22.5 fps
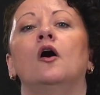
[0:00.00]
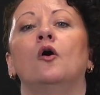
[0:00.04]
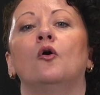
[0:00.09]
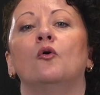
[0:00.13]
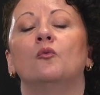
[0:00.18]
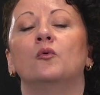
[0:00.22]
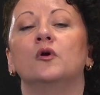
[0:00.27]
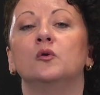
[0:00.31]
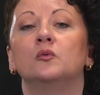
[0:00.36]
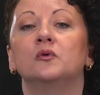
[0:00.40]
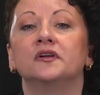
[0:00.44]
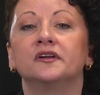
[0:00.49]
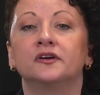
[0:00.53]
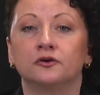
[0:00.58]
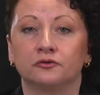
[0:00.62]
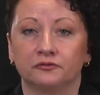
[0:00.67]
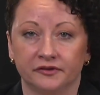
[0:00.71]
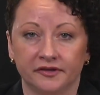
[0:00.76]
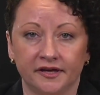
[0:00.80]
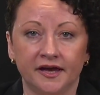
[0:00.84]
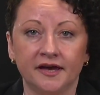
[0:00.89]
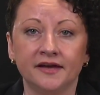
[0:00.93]
We will
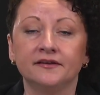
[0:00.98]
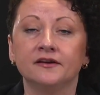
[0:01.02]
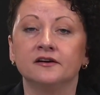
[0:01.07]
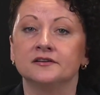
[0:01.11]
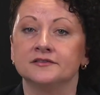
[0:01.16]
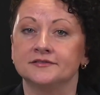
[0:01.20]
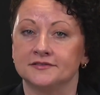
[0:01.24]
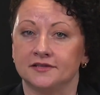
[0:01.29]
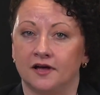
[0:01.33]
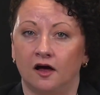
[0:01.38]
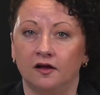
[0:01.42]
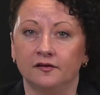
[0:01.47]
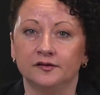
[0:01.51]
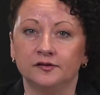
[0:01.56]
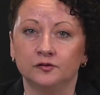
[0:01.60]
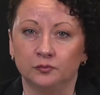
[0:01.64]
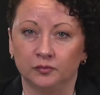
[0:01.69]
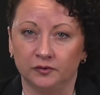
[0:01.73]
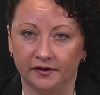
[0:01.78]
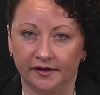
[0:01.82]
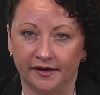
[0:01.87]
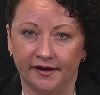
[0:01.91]
create a solid
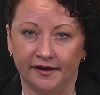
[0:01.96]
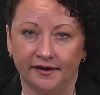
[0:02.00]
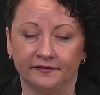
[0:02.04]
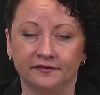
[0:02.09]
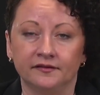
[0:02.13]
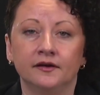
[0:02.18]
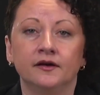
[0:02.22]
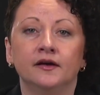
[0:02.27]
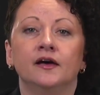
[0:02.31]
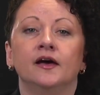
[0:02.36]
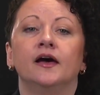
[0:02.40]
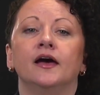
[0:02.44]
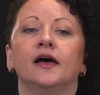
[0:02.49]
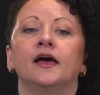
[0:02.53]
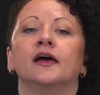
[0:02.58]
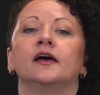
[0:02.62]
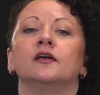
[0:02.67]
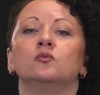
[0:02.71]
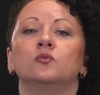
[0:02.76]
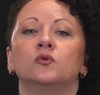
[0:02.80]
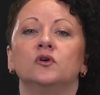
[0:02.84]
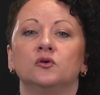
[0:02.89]
plan,
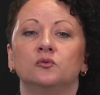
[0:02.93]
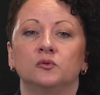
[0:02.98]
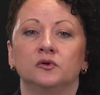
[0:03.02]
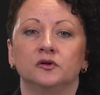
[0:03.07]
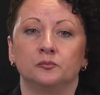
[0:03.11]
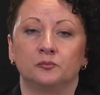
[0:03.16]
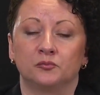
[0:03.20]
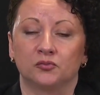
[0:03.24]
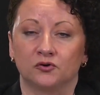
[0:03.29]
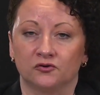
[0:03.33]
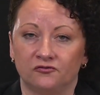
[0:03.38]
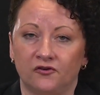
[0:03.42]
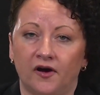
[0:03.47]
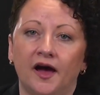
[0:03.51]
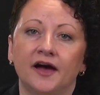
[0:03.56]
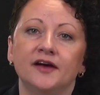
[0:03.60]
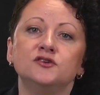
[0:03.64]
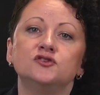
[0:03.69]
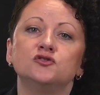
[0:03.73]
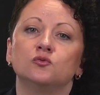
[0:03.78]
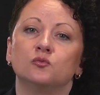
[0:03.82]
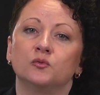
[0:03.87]
and we will
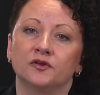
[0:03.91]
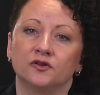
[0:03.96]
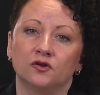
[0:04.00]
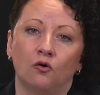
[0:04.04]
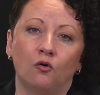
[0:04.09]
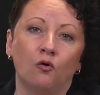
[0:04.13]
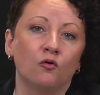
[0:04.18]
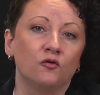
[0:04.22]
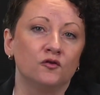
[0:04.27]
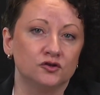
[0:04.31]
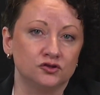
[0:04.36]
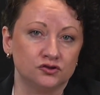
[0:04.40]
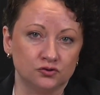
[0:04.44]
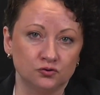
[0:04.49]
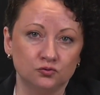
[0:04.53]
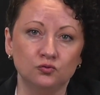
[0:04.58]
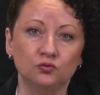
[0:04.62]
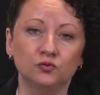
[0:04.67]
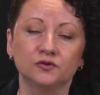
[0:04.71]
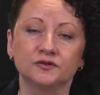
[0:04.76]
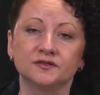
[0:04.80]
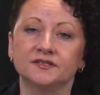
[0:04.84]
provide you with all the
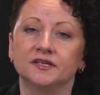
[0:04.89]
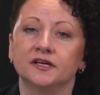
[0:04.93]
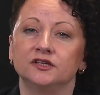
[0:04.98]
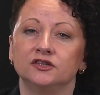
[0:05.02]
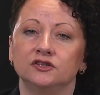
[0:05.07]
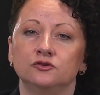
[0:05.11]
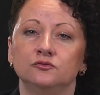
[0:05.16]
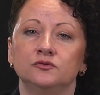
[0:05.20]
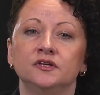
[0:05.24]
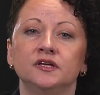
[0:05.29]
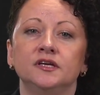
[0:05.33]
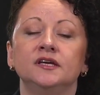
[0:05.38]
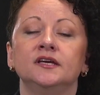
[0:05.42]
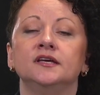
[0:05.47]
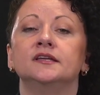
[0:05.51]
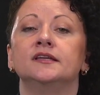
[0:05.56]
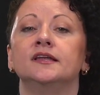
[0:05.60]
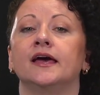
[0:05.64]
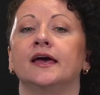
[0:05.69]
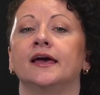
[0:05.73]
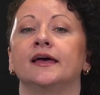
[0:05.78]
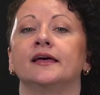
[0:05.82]
tools that you need,
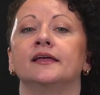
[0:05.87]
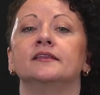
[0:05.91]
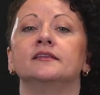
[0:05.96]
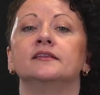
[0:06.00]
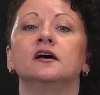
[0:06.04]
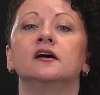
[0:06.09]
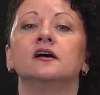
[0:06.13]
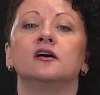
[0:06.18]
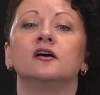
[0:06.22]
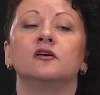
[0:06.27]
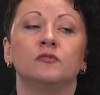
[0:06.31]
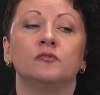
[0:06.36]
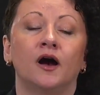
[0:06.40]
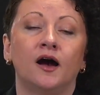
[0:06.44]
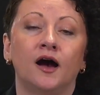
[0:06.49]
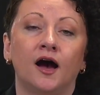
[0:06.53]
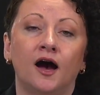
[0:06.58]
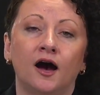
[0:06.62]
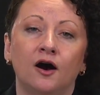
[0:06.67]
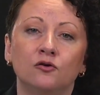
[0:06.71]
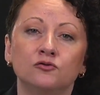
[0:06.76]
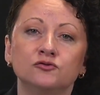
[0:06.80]
and
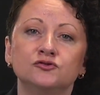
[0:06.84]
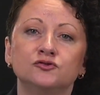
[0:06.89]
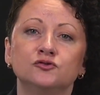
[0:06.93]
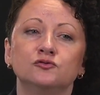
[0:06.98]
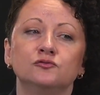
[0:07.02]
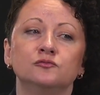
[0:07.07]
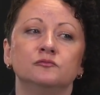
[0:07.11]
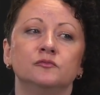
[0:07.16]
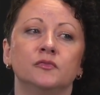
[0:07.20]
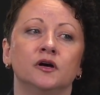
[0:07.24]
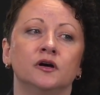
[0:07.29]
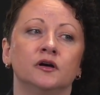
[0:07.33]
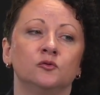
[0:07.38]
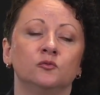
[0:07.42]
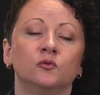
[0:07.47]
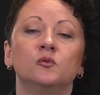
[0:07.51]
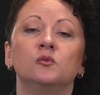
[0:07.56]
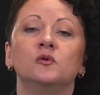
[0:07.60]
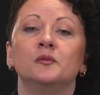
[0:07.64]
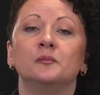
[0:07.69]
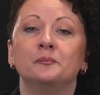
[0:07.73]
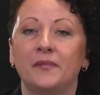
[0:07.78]
and we
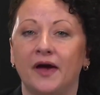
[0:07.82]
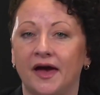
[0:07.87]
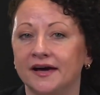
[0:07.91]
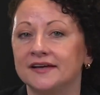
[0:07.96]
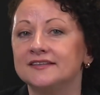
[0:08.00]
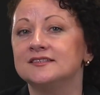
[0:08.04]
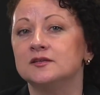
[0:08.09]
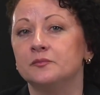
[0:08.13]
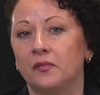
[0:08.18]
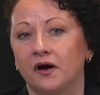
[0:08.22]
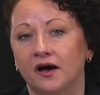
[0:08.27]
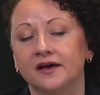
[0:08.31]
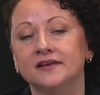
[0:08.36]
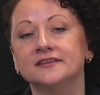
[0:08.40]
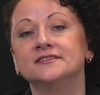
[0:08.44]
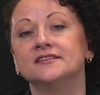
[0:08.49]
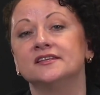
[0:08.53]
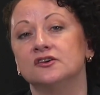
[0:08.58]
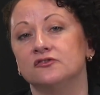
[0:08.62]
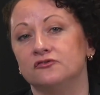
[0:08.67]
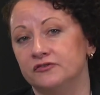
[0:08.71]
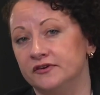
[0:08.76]
will maximize
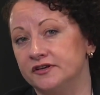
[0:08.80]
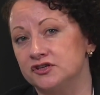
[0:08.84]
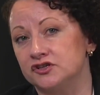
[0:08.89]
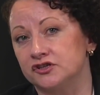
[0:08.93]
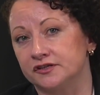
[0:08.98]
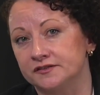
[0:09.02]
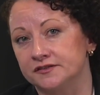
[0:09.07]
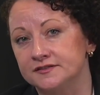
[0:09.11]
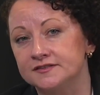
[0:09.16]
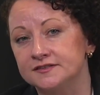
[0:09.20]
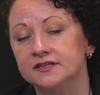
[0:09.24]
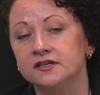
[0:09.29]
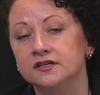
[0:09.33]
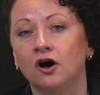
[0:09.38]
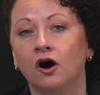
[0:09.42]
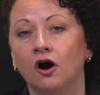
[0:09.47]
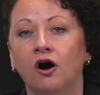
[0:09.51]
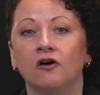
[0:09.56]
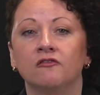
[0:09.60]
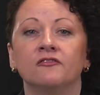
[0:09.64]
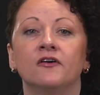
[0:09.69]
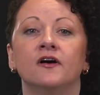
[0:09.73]
the efficiency
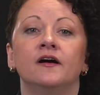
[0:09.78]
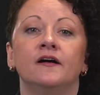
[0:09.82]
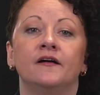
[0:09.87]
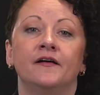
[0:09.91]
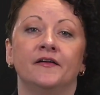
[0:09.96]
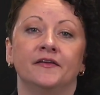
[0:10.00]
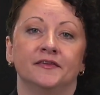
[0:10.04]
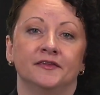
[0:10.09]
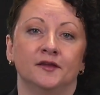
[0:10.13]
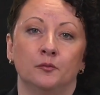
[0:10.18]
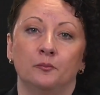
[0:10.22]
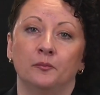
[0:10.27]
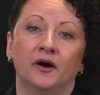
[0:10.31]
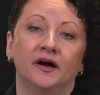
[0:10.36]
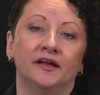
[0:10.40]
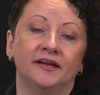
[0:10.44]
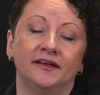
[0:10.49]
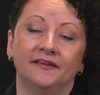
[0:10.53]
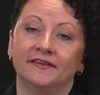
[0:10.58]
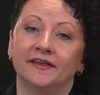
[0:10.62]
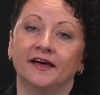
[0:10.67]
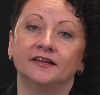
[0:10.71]
of the
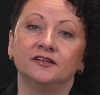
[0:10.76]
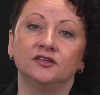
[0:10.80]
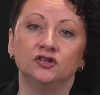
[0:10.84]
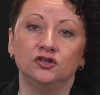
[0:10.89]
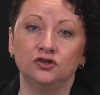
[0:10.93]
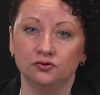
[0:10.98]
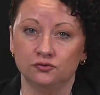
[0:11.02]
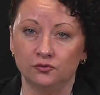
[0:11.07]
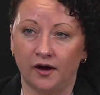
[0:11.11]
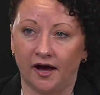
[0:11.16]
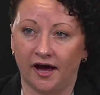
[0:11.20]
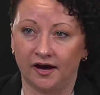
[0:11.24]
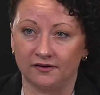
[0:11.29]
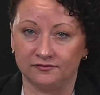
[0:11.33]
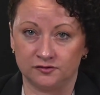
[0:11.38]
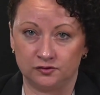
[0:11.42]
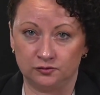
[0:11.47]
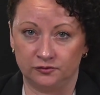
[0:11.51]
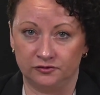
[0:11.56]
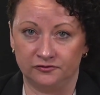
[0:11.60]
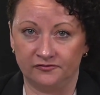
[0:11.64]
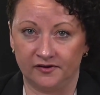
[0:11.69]
money that you have
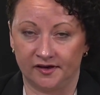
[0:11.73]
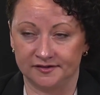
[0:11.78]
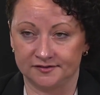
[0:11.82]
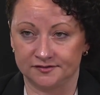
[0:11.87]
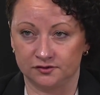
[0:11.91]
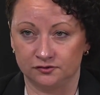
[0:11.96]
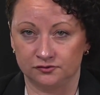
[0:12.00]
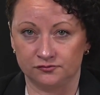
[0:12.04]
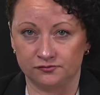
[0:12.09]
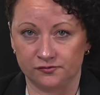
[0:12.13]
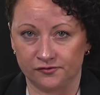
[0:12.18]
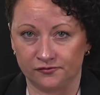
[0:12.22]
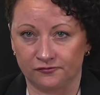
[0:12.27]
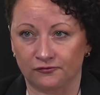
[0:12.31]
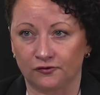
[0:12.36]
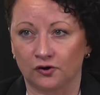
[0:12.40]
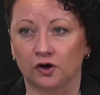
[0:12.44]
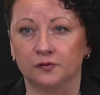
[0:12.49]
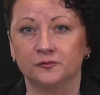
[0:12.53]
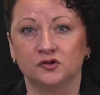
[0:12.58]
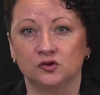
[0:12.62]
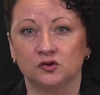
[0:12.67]
to invest into the
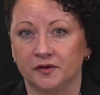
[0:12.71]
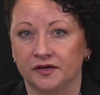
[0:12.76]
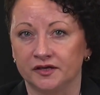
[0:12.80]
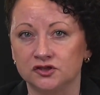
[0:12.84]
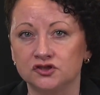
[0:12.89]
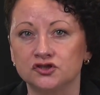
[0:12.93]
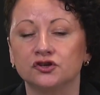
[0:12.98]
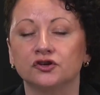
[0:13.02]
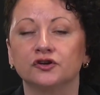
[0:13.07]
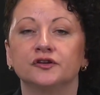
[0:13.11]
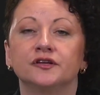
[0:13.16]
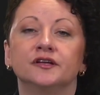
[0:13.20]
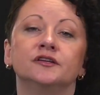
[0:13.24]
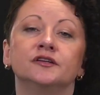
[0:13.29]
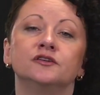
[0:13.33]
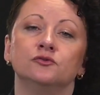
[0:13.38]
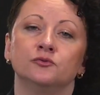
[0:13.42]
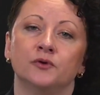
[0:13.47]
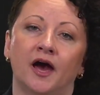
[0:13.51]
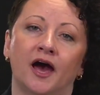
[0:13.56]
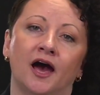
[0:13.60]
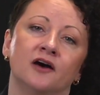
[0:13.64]
firm to make sure that
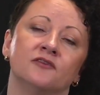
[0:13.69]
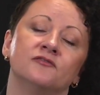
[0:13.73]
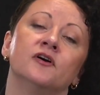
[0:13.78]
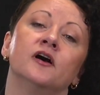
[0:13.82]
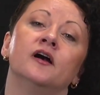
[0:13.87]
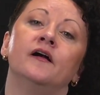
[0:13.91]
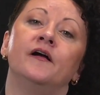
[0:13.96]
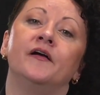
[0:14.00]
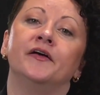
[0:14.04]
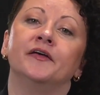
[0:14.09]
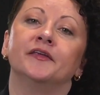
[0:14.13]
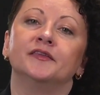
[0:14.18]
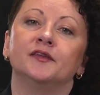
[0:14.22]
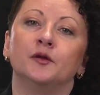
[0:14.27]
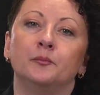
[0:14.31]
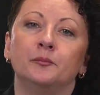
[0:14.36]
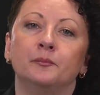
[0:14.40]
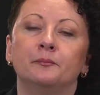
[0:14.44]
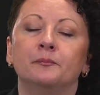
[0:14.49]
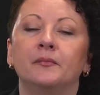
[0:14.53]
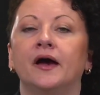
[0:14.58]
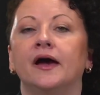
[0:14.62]
you have the
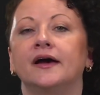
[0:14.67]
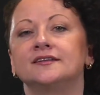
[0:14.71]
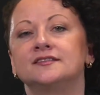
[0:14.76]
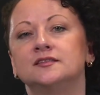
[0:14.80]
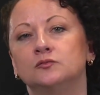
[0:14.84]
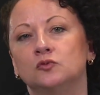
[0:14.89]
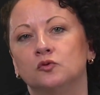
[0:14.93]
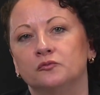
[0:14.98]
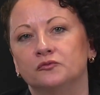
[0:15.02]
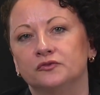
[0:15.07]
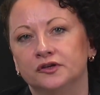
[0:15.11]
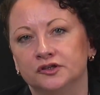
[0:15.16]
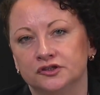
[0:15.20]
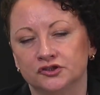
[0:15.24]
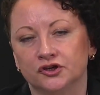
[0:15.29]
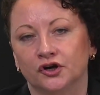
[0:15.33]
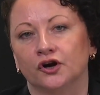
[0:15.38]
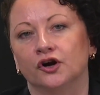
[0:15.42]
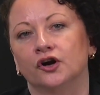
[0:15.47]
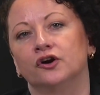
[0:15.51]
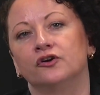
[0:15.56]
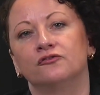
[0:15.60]
maximum
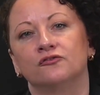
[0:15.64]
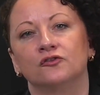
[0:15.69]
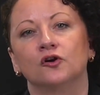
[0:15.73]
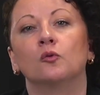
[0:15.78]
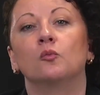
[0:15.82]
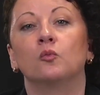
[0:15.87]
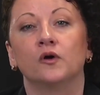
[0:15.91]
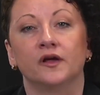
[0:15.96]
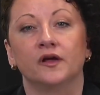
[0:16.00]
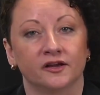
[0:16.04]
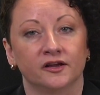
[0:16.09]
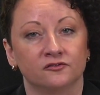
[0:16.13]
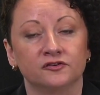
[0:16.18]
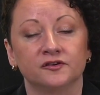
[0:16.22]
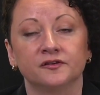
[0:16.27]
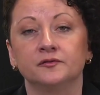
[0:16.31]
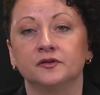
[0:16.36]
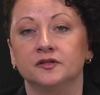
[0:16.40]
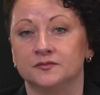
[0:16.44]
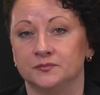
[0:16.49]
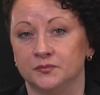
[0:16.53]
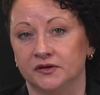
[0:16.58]
return from whatever
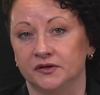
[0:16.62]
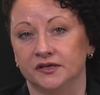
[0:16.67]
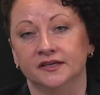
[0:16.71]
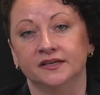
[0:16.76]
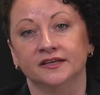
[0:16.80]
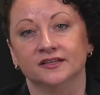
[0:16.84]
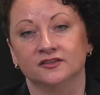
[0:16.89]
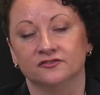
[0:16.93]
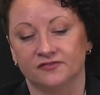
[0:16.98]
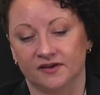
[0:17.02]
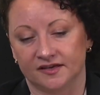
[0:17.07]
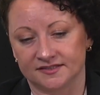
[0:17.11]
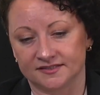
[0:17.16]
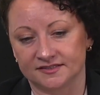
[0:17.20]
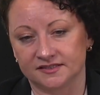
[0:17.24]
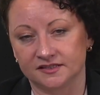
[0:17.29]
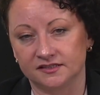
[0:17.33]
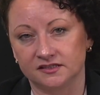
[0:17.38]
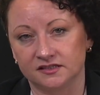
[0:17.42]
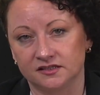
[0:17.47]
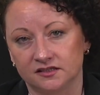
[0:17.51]
is being invested.